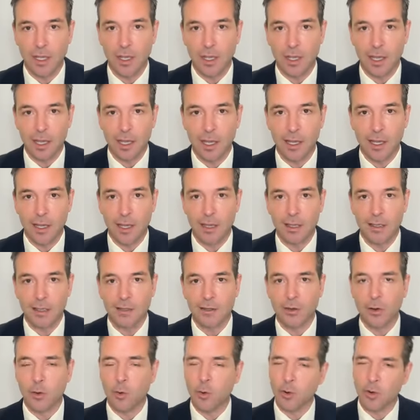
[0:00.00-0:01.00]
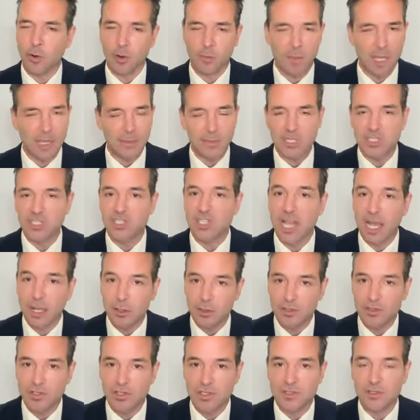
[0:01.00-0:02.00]
or maybe
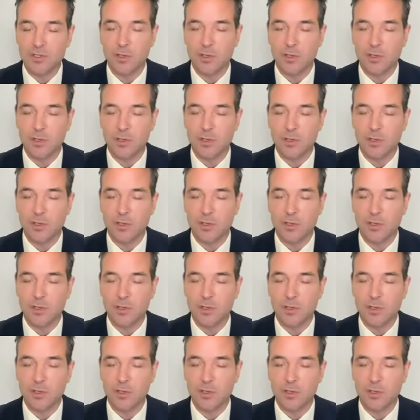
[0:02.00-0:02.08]
challenges